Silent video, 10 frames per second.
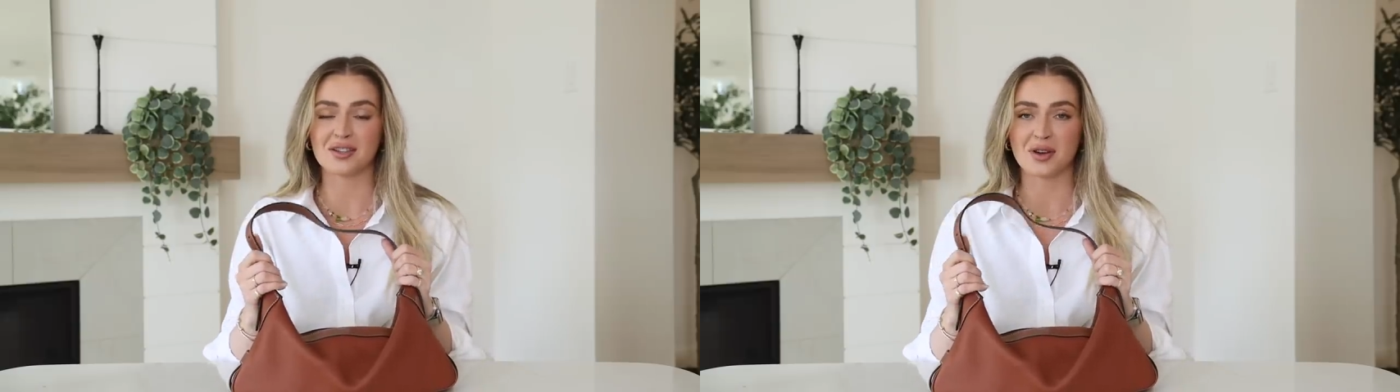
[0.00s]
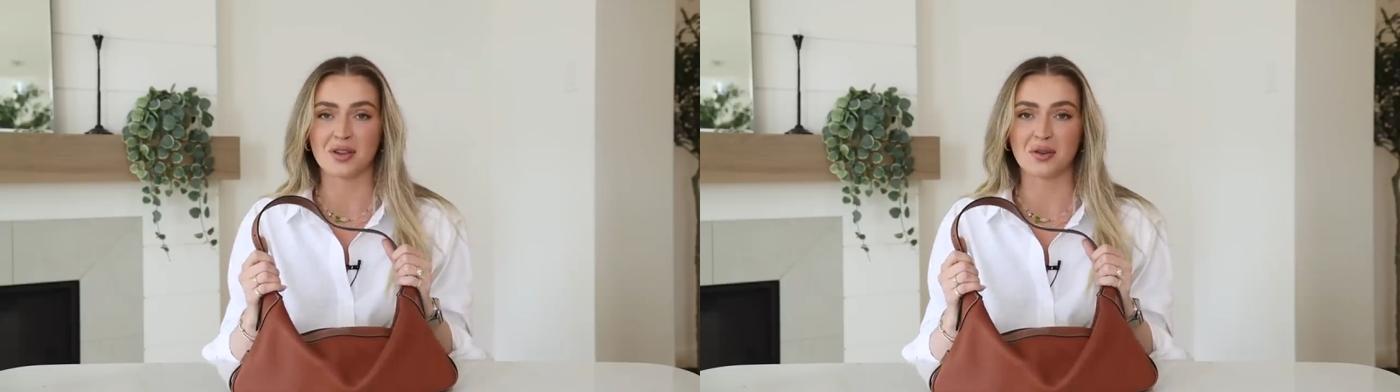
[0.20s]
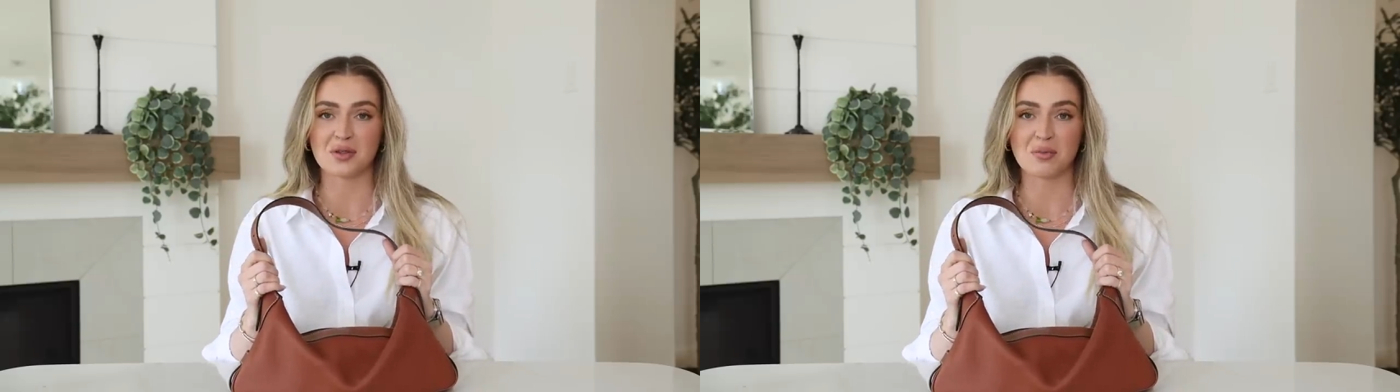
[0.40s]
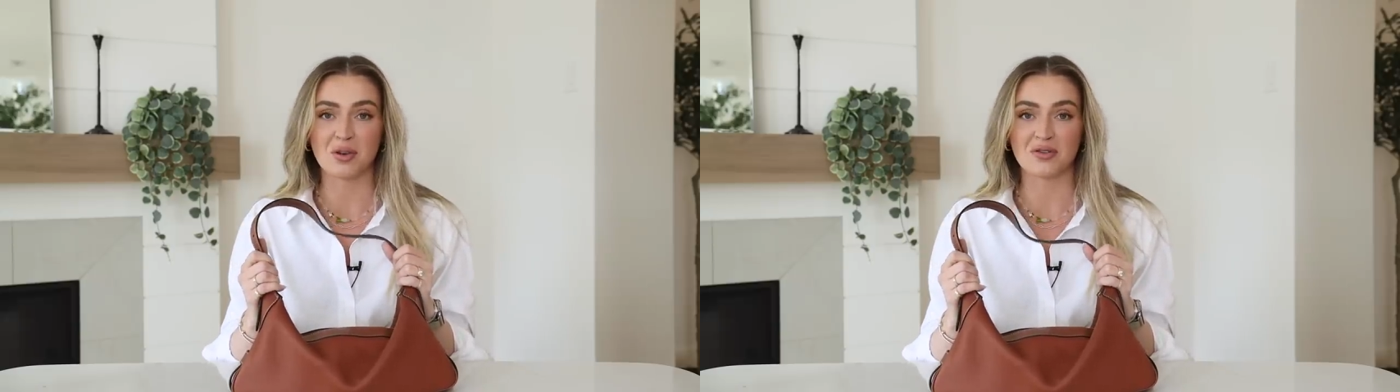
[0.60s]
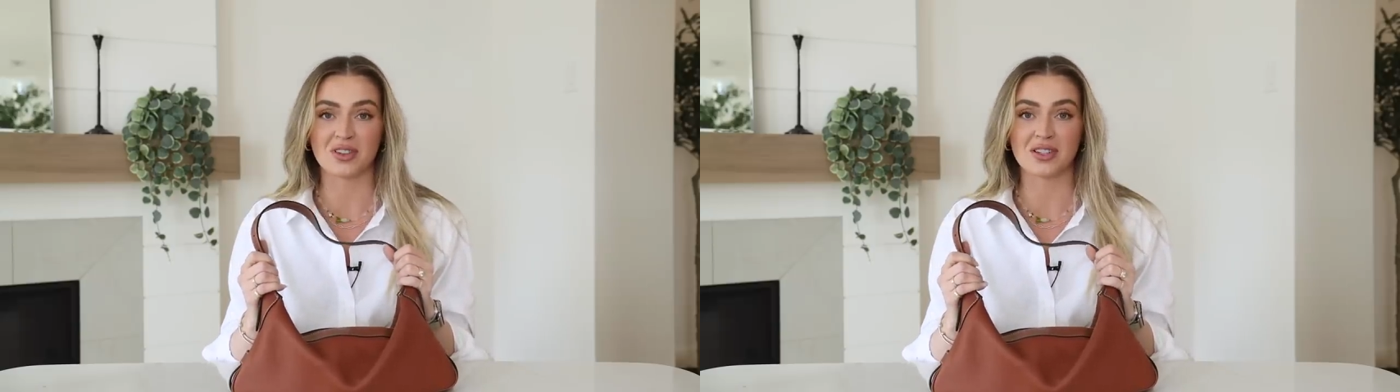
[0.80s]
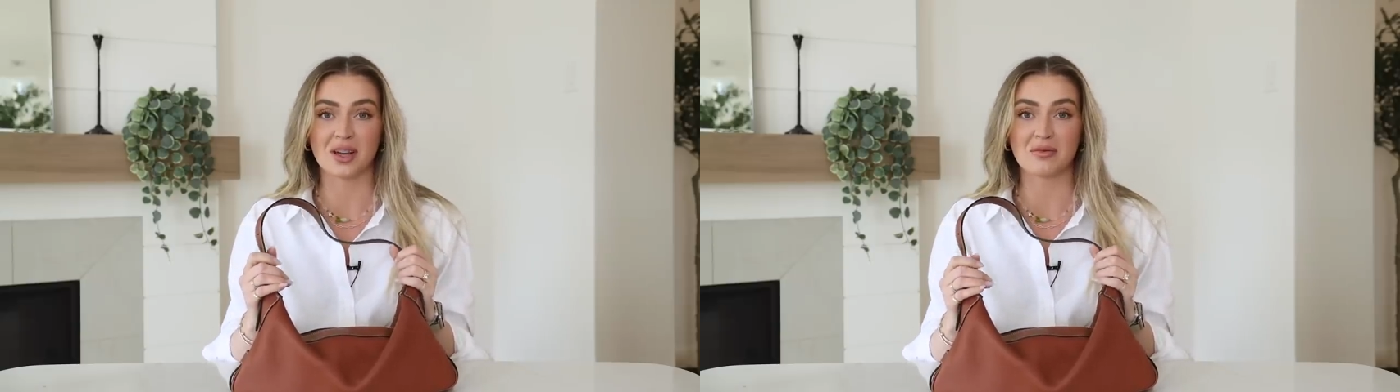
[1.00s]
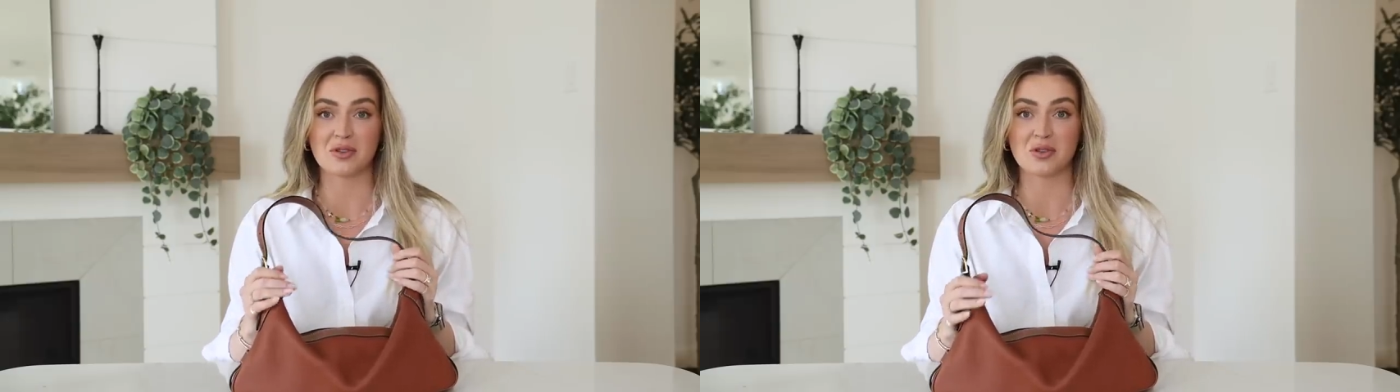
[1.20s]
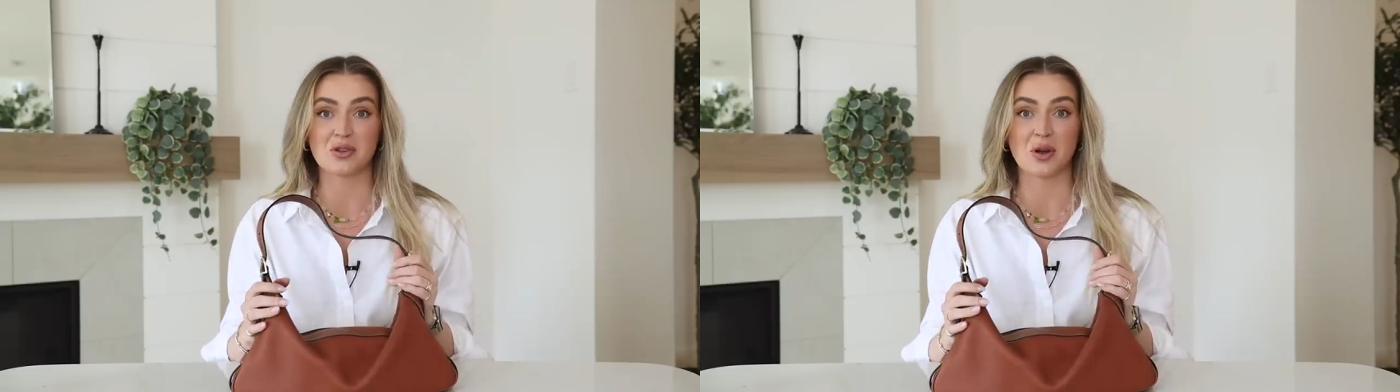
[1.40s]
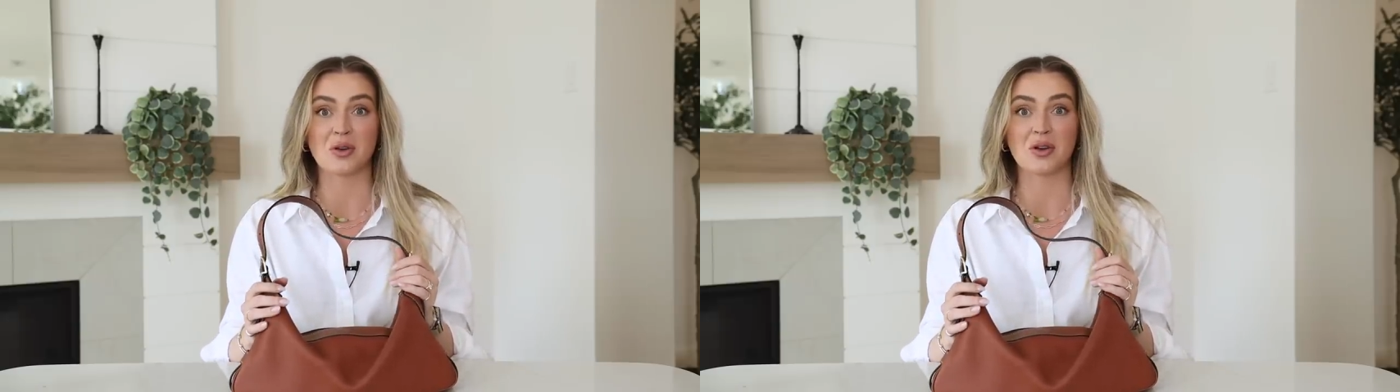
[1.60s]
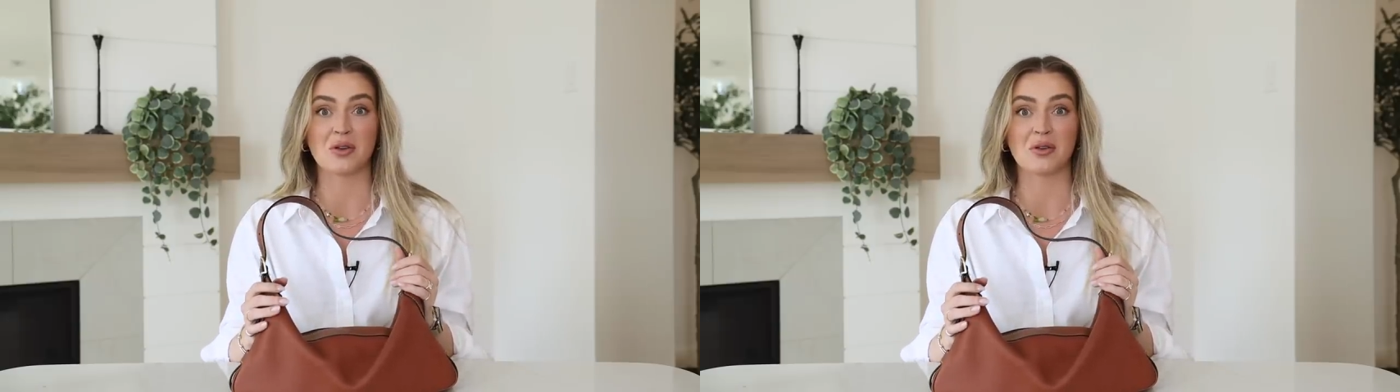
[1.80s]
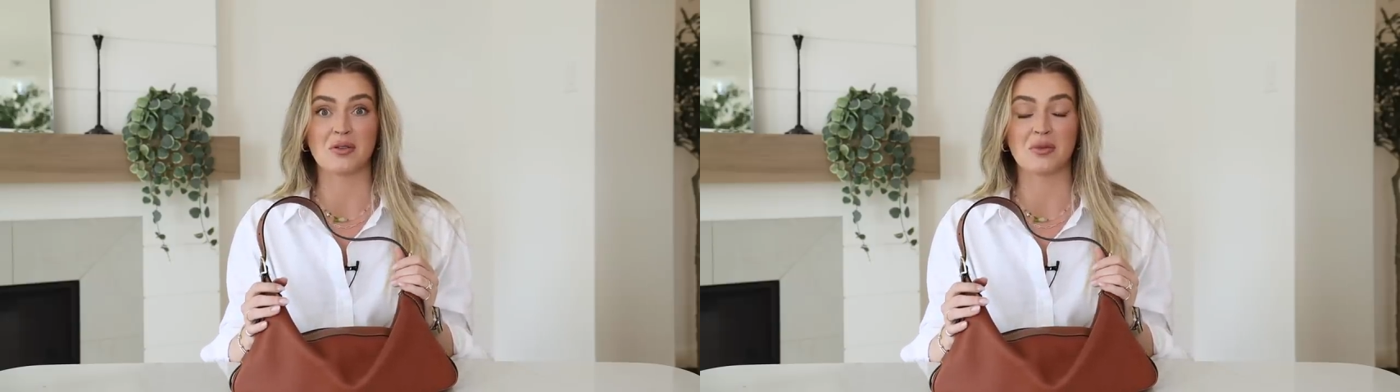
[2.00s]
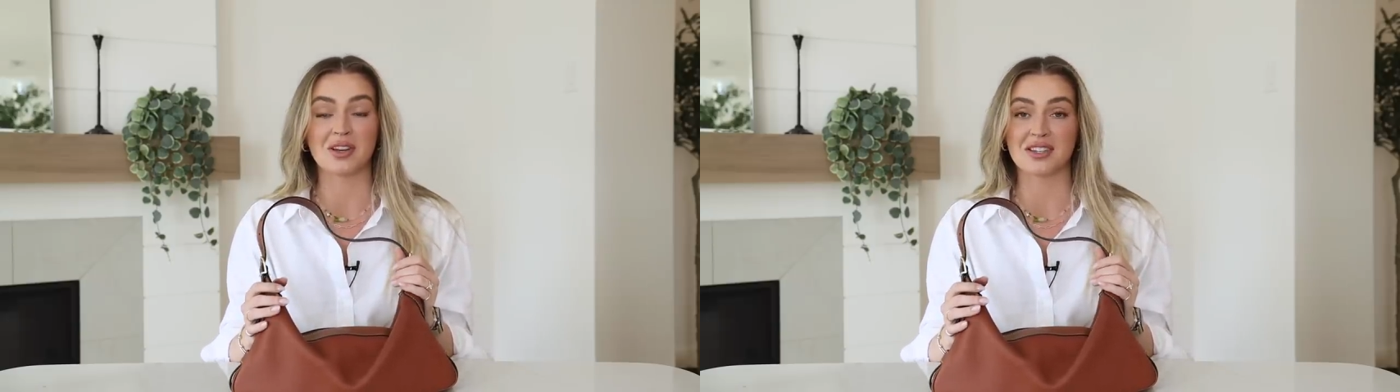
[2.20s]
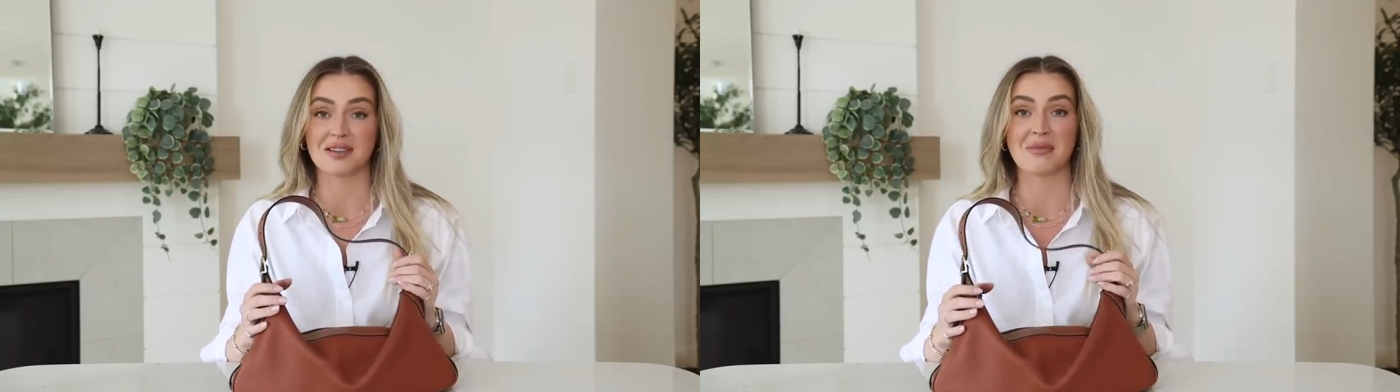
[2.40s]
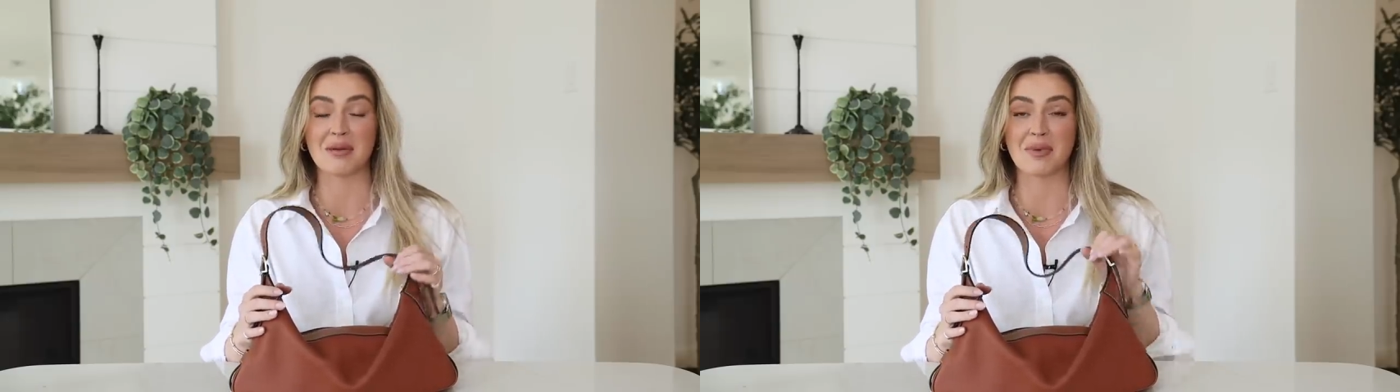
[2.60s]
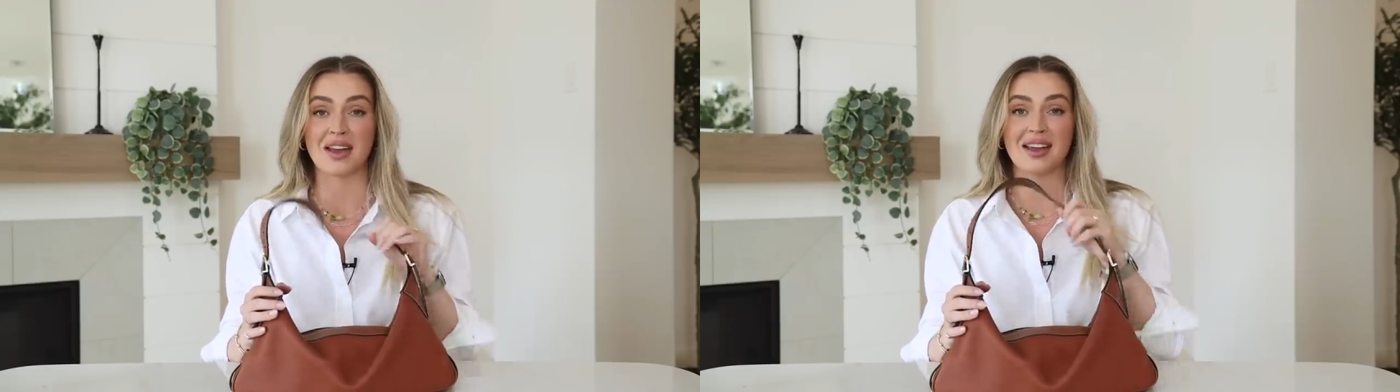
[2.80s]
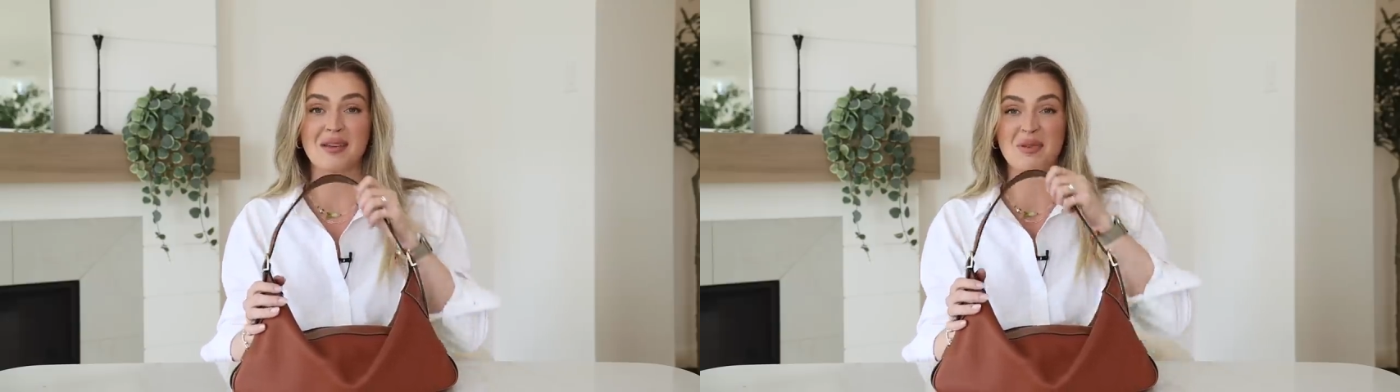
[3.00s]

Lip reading: so I thought it was the perfect time to show you what is in my bag,